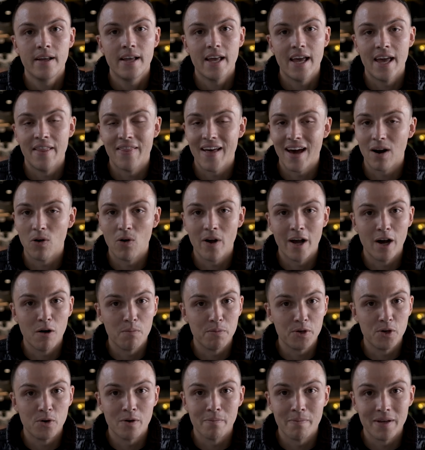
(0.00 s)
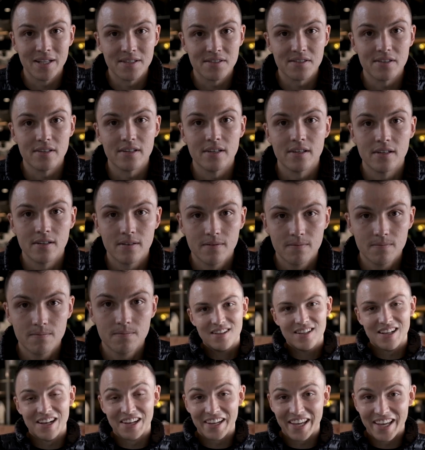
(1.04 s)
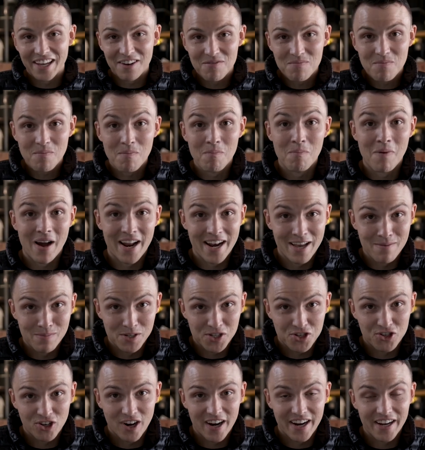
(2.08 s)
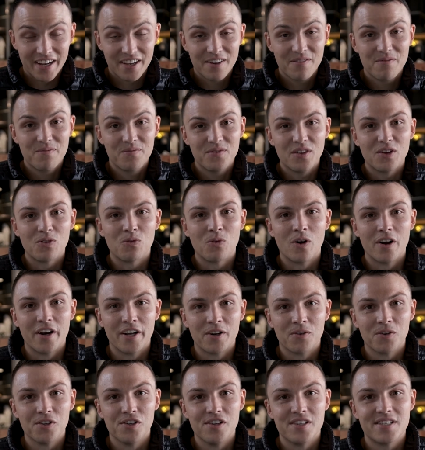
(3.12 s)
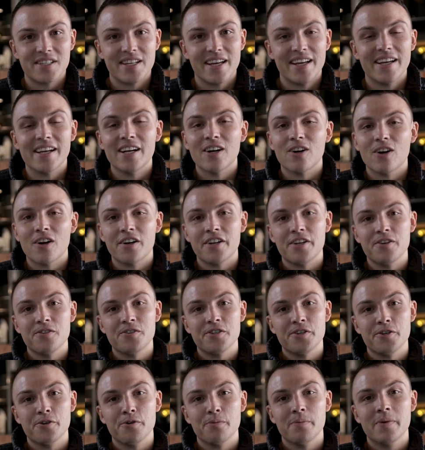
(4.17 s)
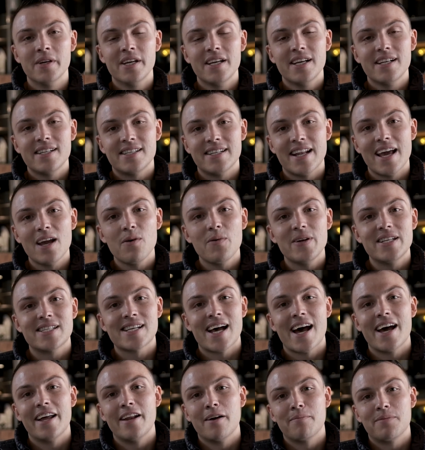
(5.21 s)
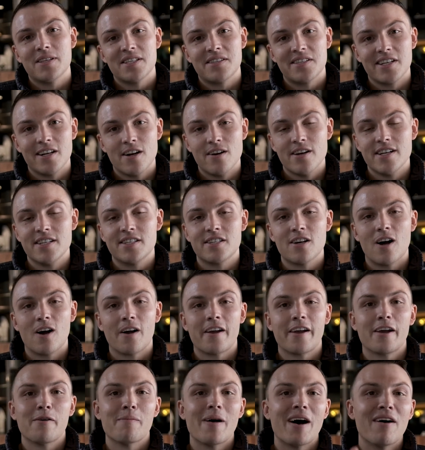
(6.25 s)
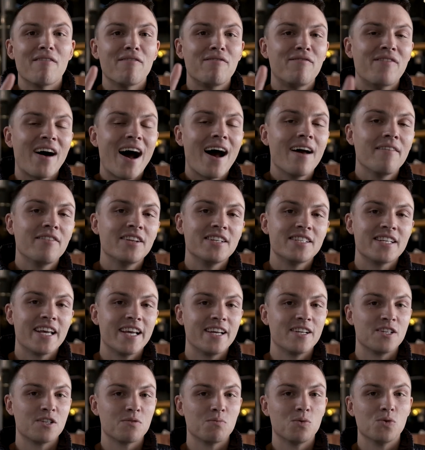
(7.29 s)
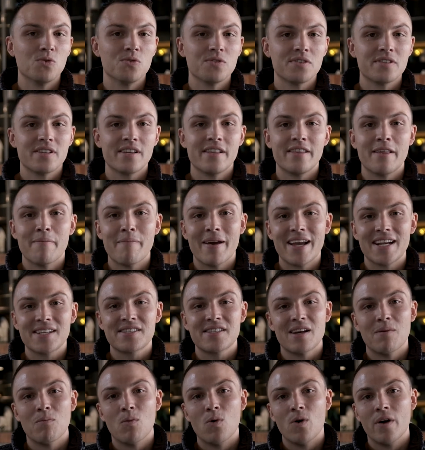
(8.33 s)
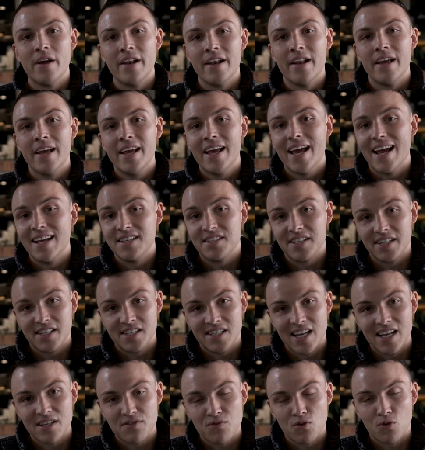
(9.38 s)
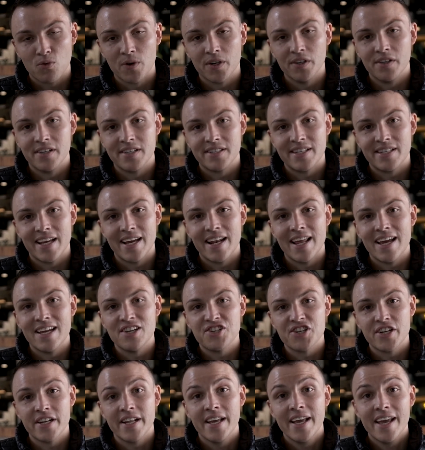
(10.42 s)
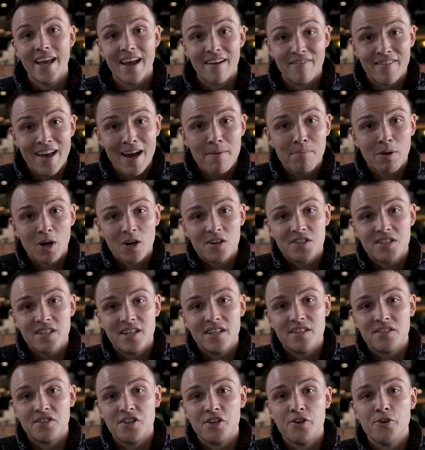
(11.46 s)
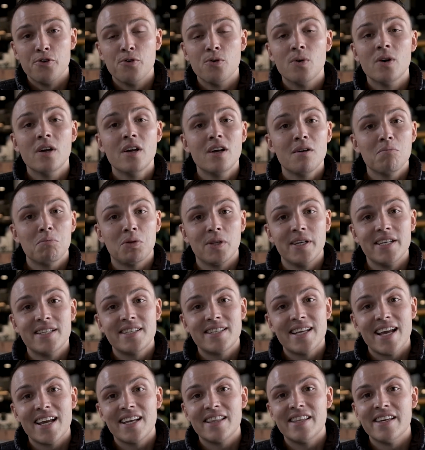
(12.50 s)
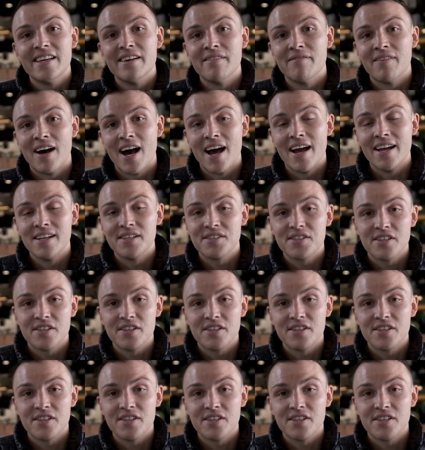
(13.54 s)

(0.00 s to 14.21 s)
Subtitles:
and that'll help you immensely. Again, my name is Drake, running real estate here on YouTube. Today we tied up the series talking about 5 intangibles that make someone a successful real estate agent. If that person is you, please take the advice,